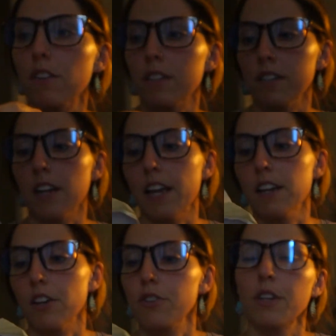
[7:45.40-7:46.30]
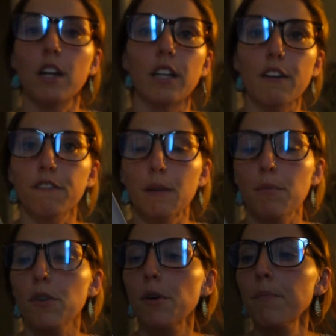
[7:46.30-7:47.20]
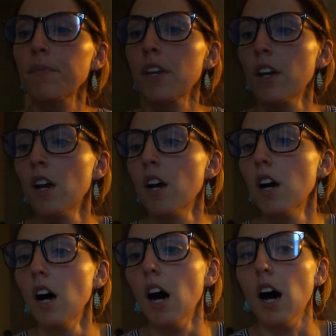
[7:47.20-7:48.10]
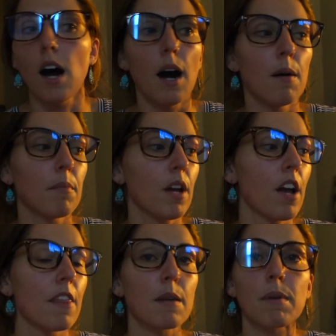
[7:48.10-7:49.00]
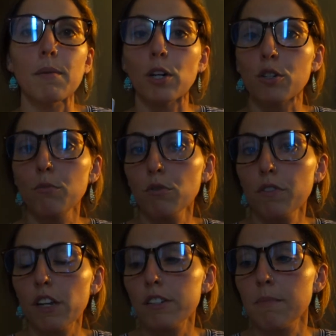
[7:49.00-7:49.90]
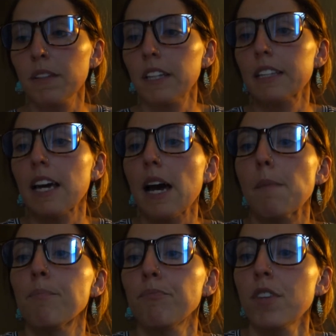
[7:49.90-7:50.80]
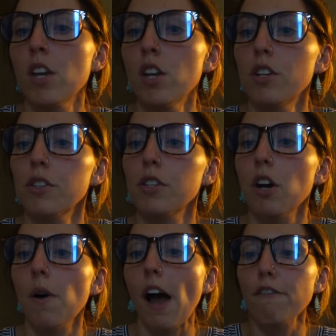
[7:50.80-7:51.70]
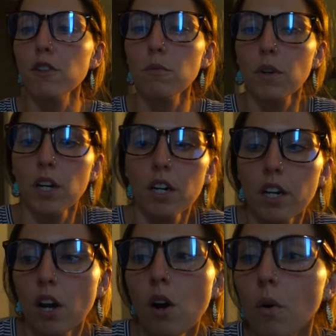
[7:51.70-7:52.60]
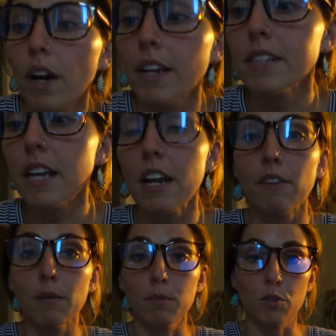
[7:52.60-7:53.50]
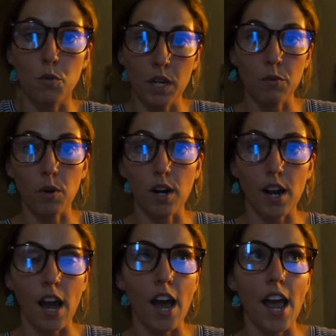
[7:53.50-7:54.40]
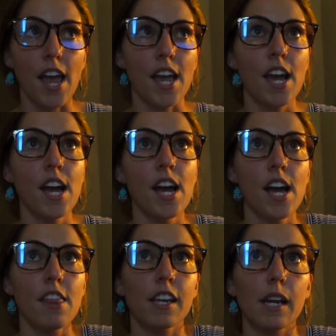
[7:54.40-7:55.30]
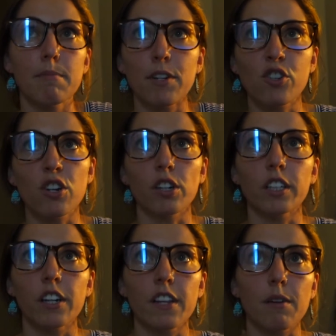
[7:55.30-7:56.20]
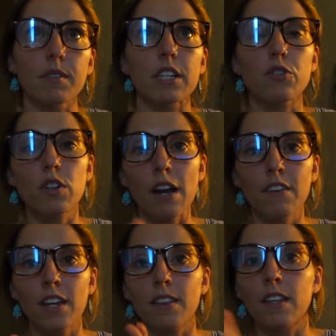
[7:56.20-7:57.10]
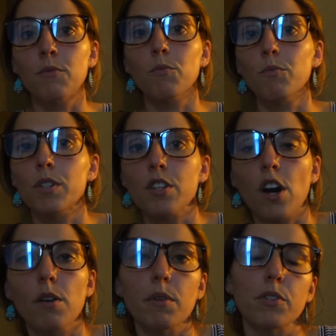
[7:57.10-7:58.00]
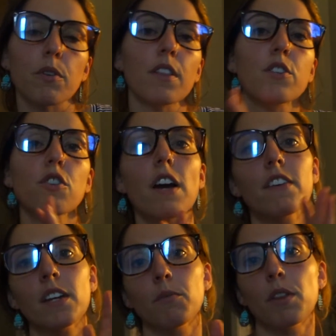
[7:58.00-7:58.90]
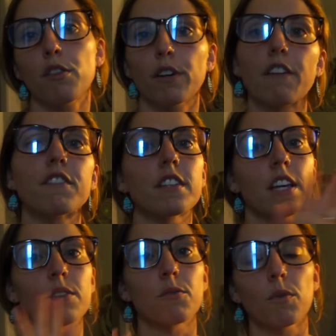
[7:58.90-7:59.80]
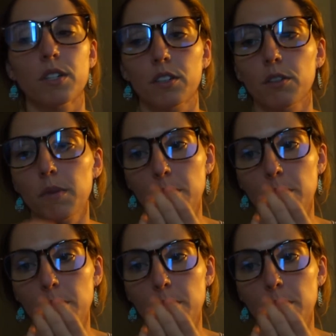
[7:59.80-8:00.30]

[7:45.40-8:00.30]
this tonight and not just kind of like flip through. And then might watch a movie or something like that. So after work, or I guess kind of in between work, I think I had mentioned earlier that I was like driving and then went to the hardware store and then driving and went and thrift and then worked a little bit